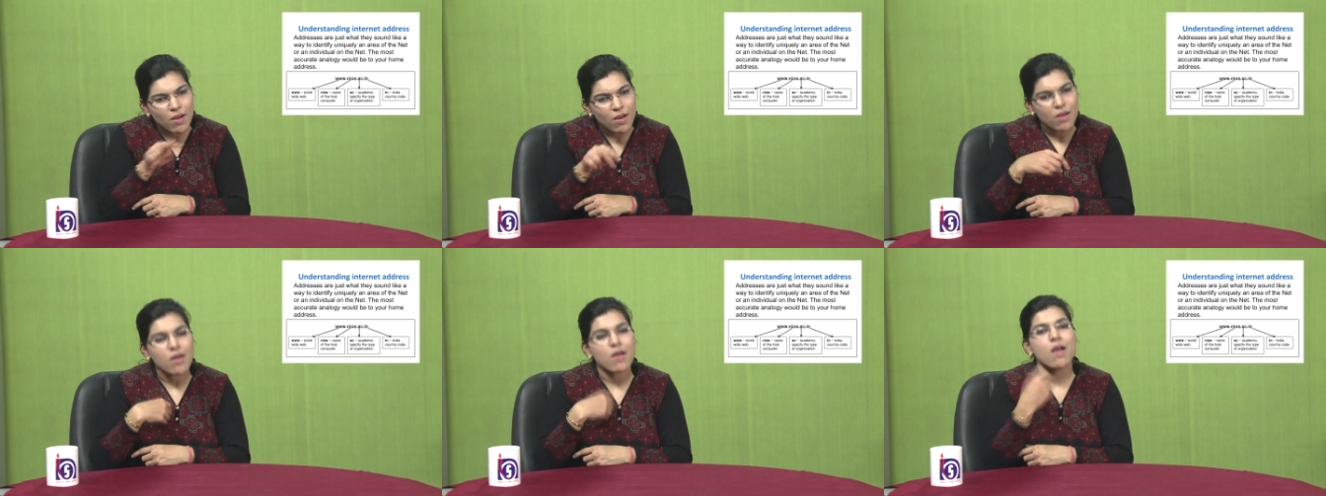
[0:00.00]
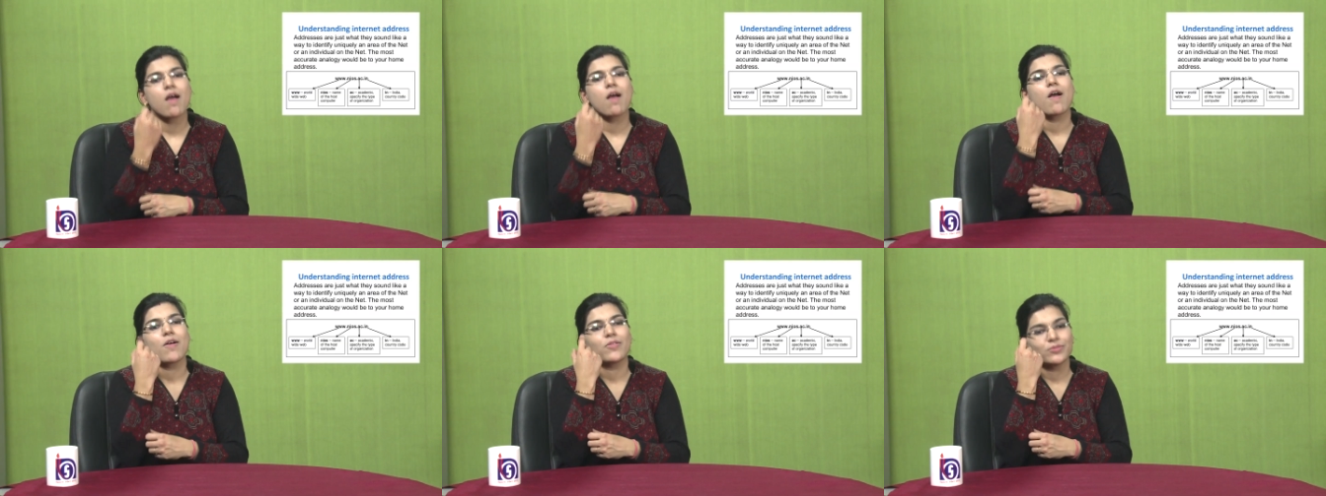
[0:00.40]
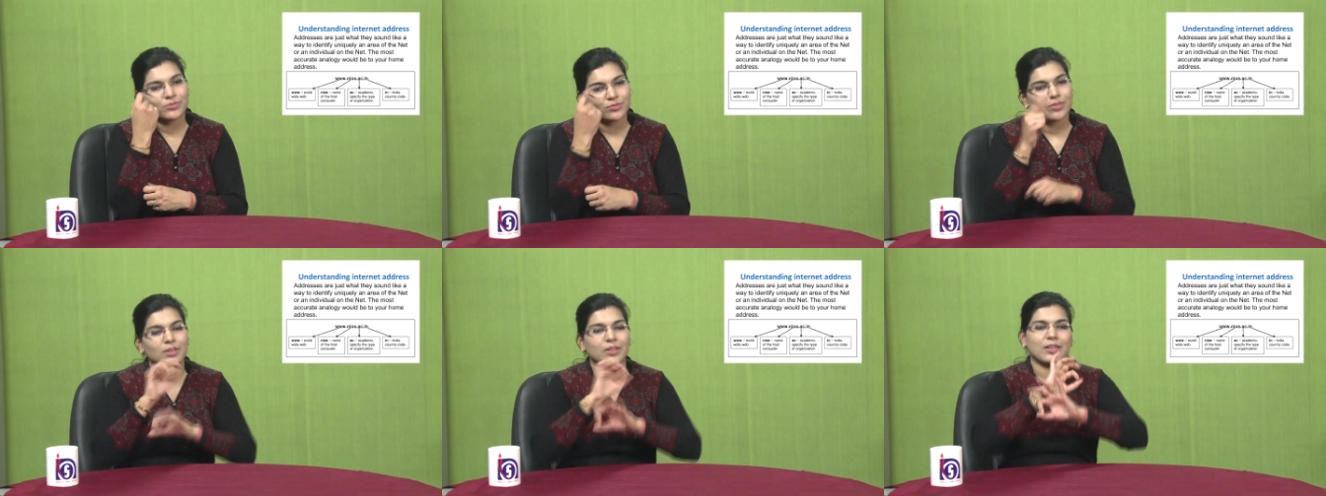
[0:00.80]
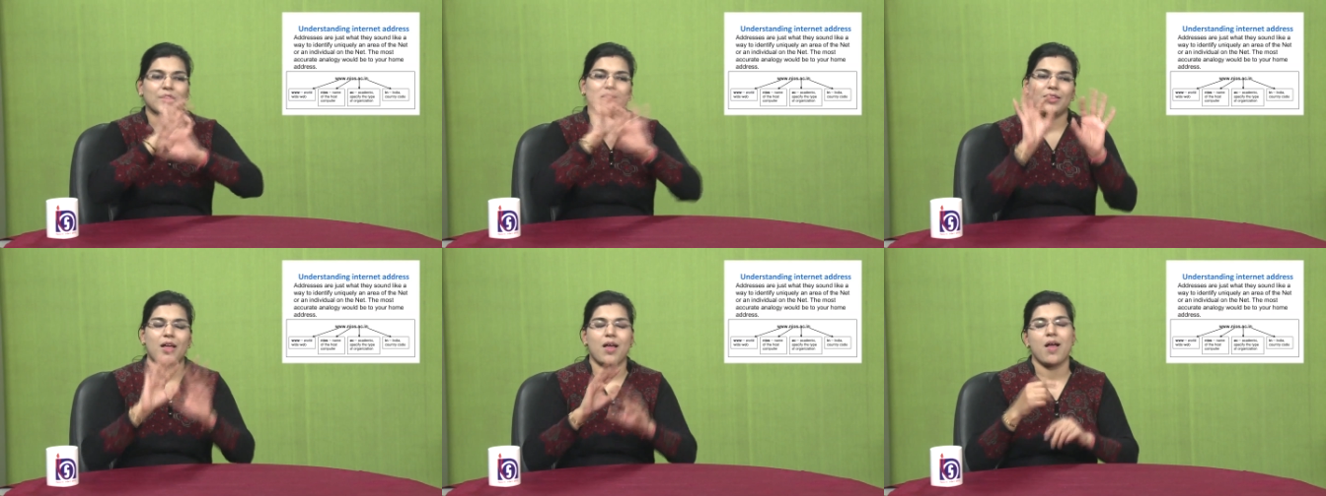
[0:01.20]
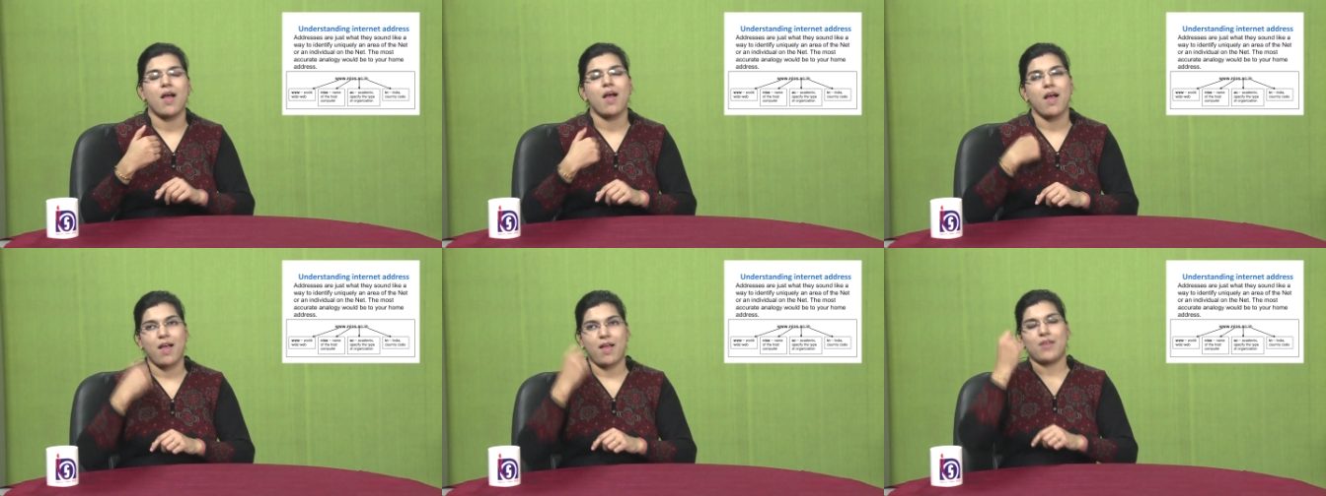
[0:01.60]
AC is the academic
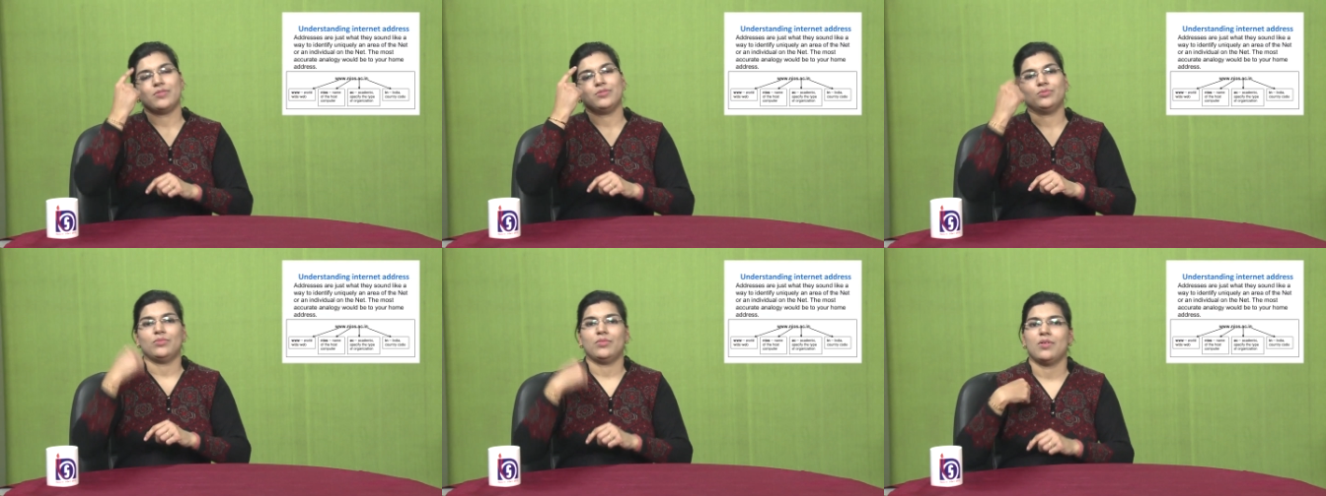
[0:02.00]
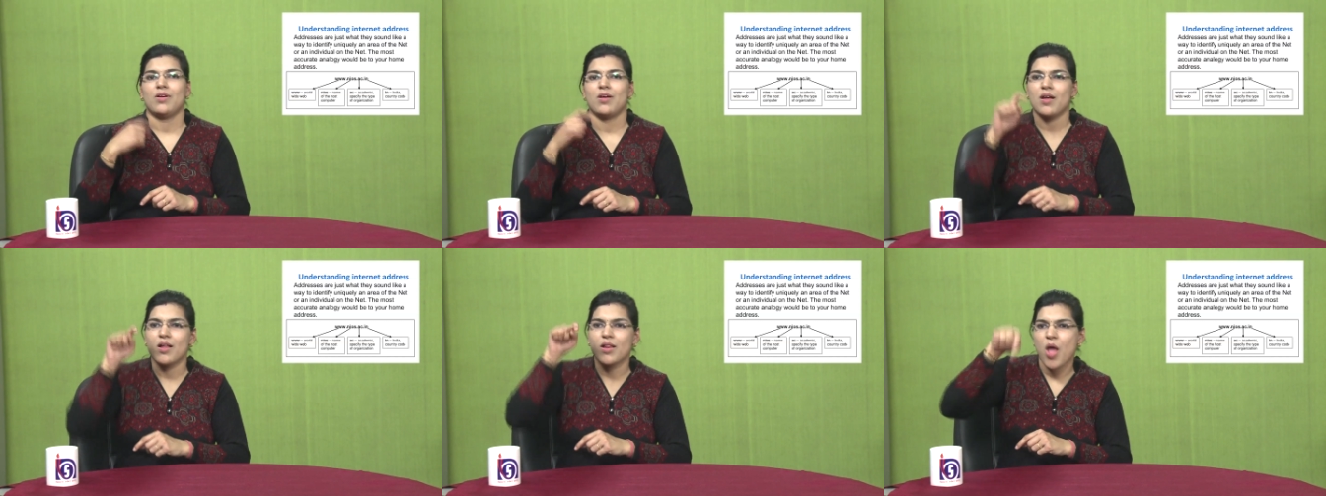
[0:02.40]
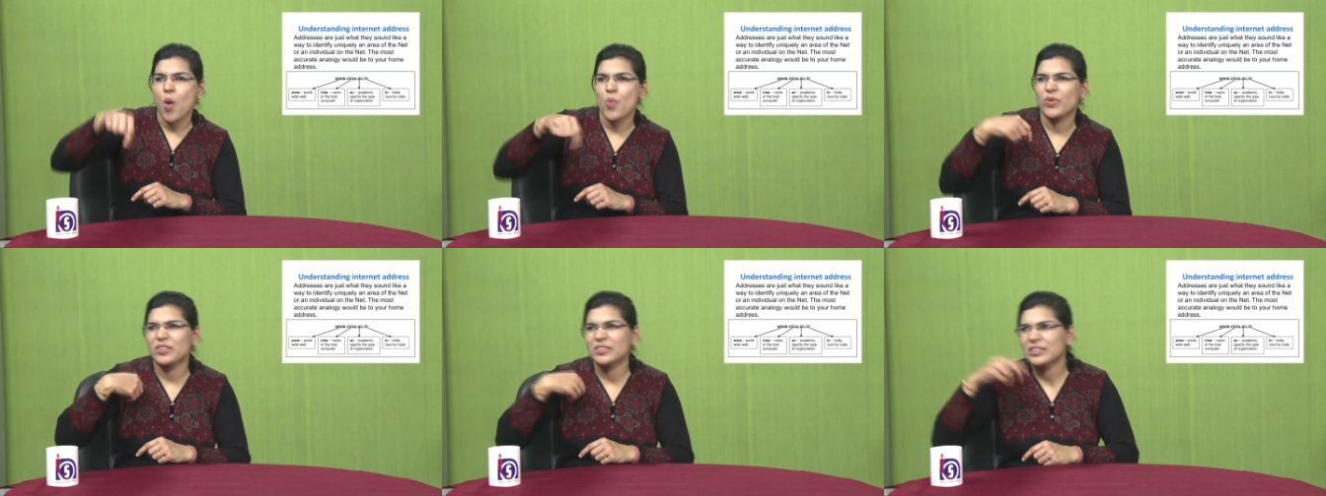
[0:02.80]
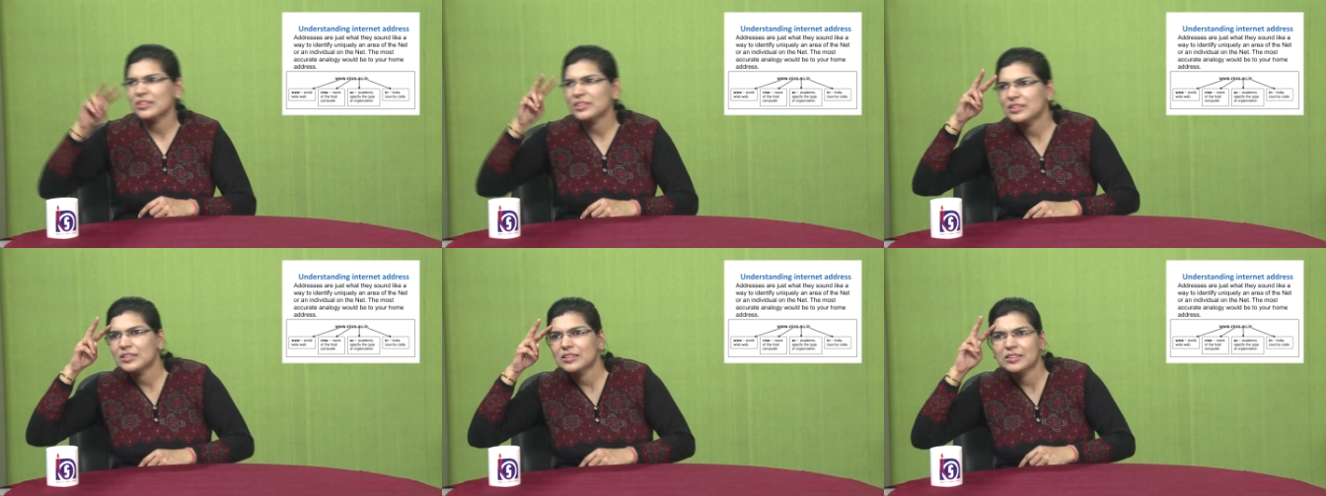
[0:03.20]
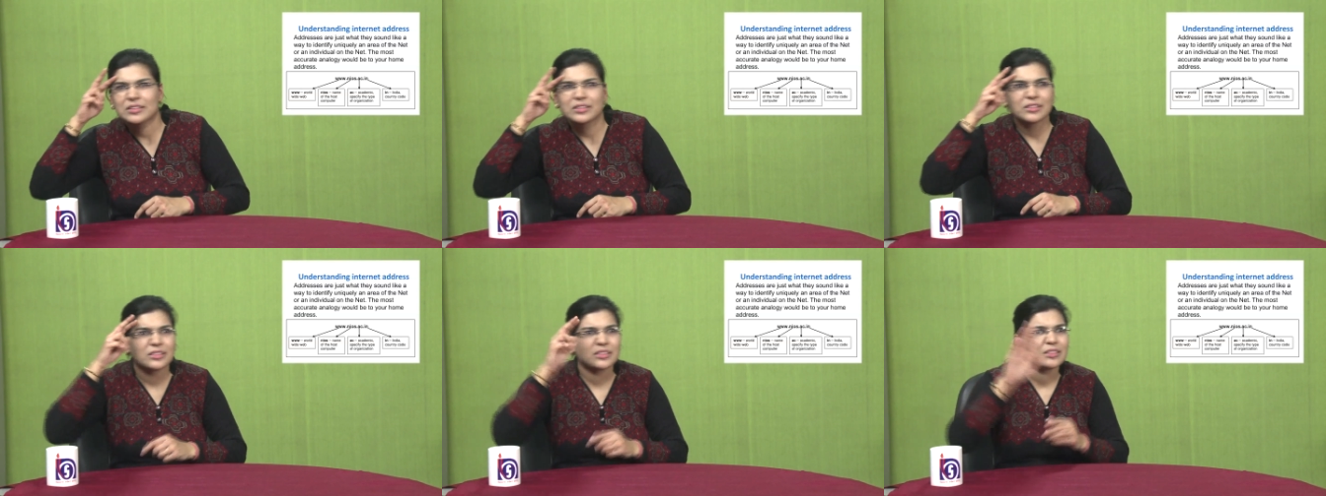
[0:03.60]
specify type
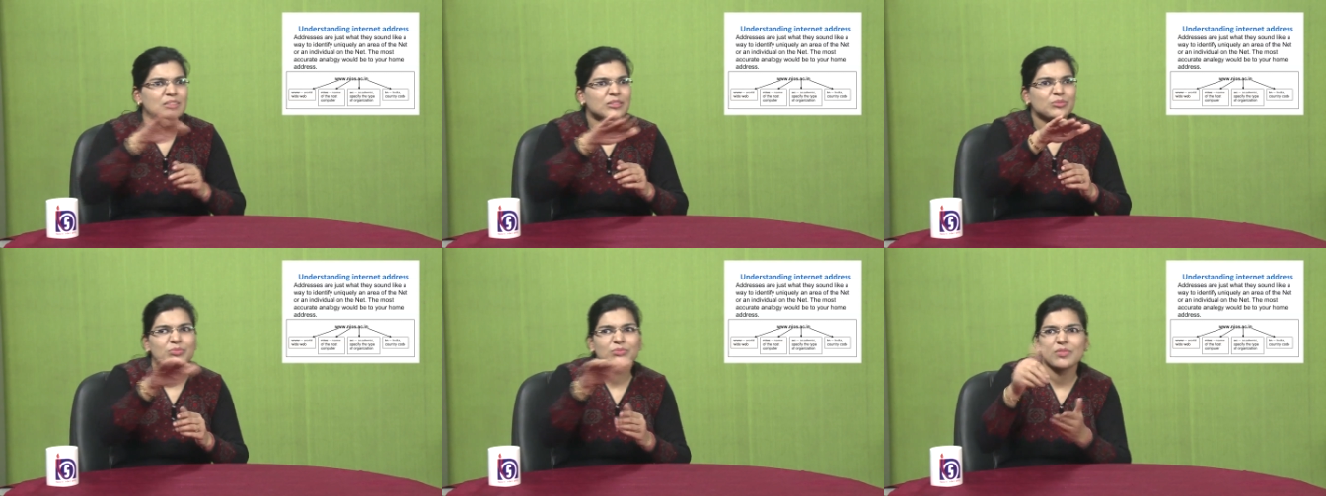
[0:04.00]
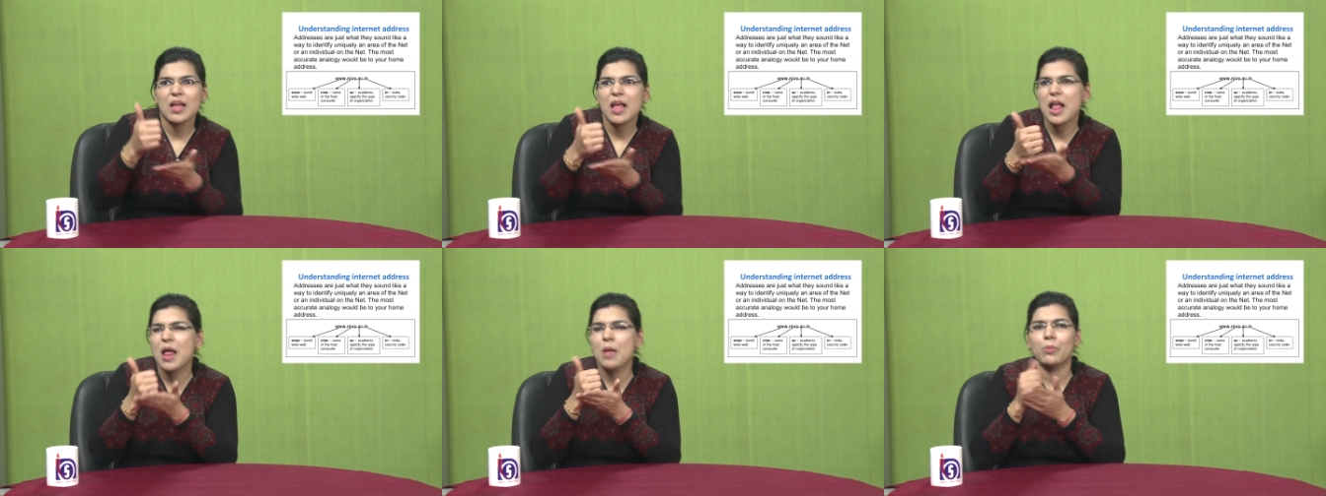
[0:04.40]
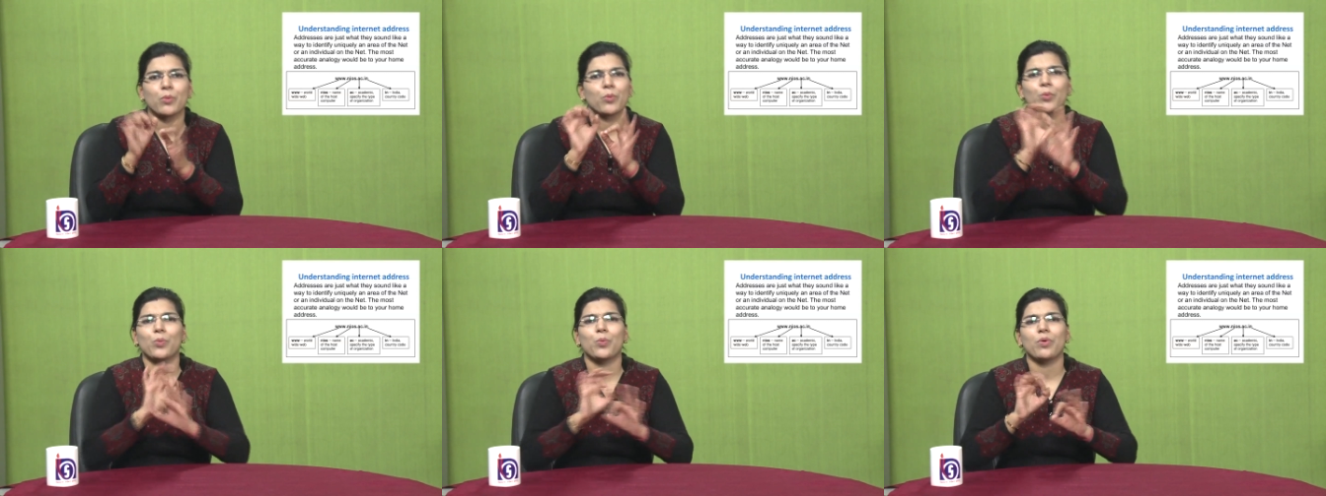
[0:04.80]
of organization.